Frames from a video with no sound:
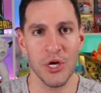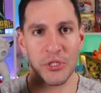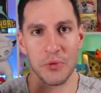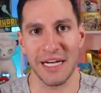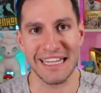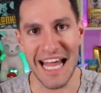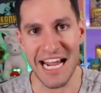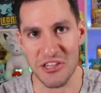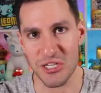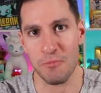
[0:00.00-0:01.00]
Do I
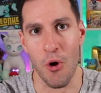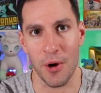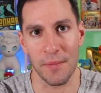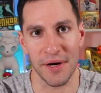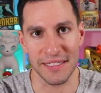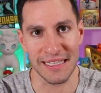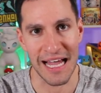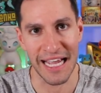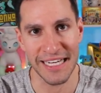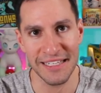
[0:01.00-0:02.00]
like this Pokemon
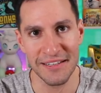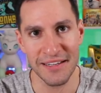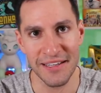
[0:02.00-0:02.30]
line?